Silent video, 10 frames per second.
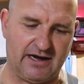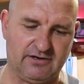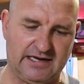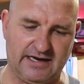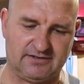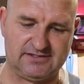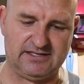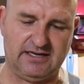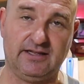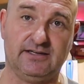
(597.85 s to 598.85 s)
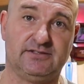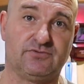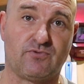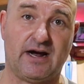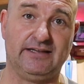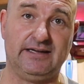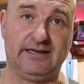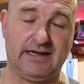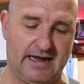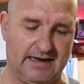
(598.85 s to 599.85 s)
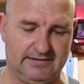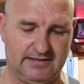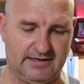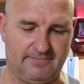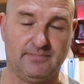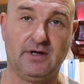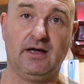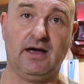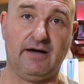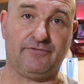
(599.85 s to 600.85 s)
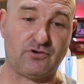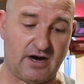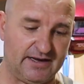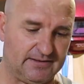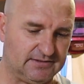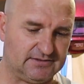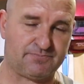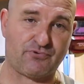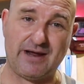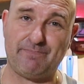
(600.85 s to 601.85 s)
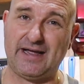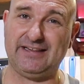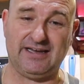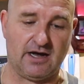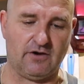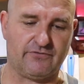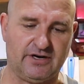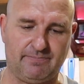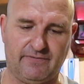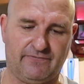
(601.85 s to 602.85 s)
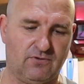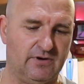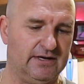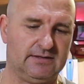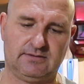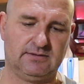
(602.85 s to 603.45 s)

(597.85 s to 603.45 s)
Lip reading: I don't like to see this writing, and I've tried spray painting over it before, and